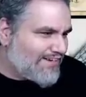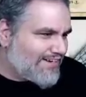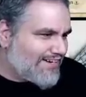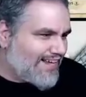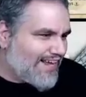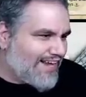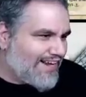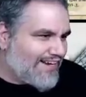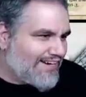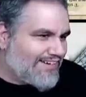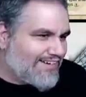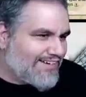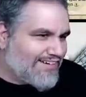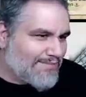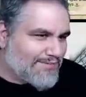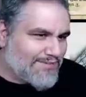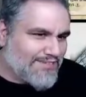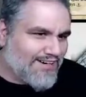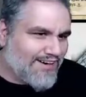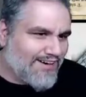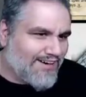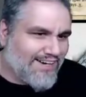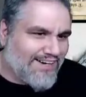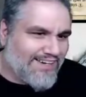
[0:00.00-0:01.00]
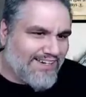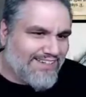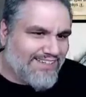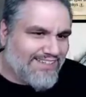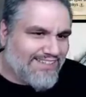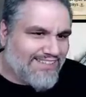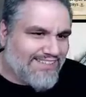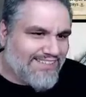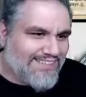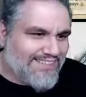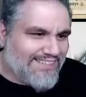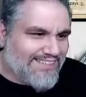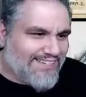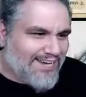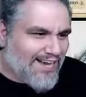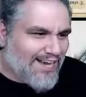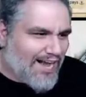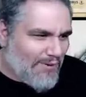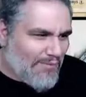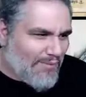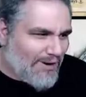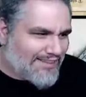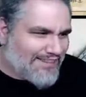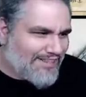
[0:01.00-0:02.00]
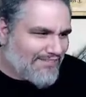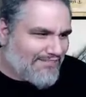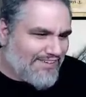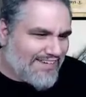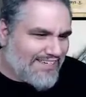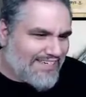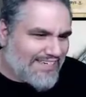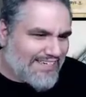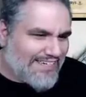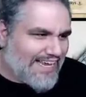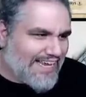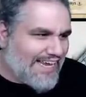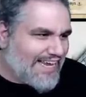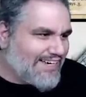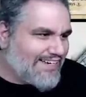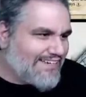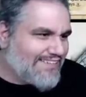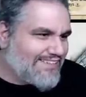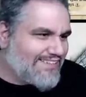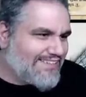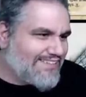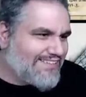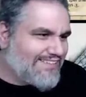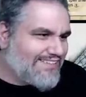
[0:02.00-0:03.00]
vindicate. I'm sorry. Okay. I want the vindicate